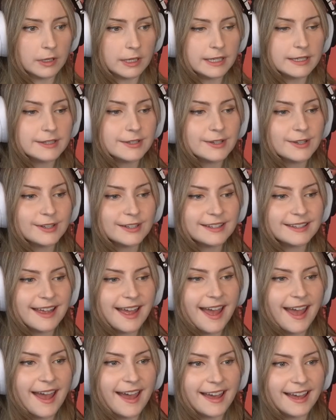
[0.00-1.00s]
He's a good
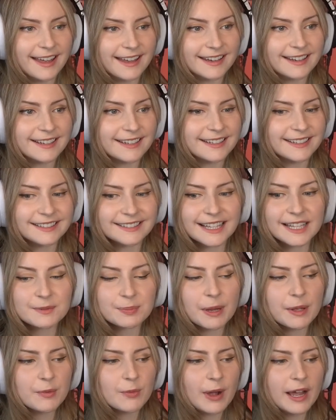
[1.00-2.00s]
dad. That's
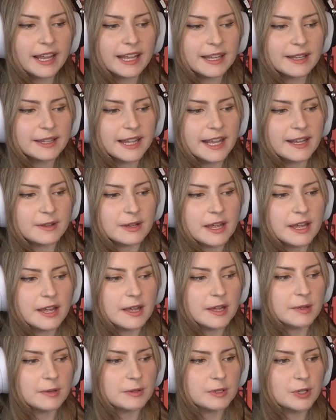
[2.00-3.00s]
probably why he like
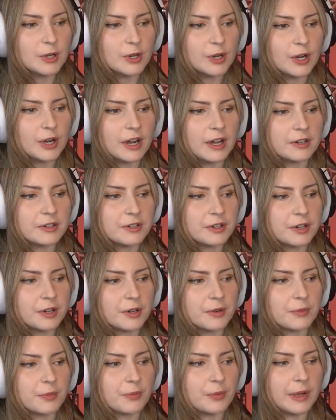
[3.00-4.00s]
took her
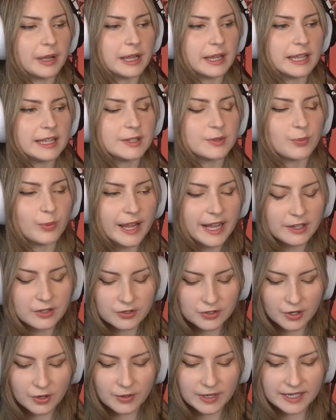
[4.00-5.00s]
under his wing
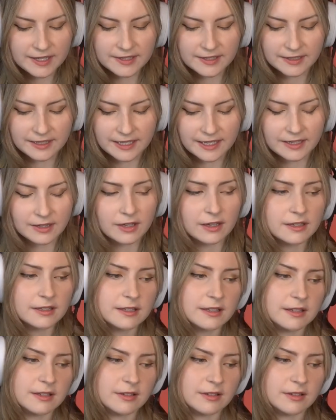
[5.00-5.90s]
so easily he lost his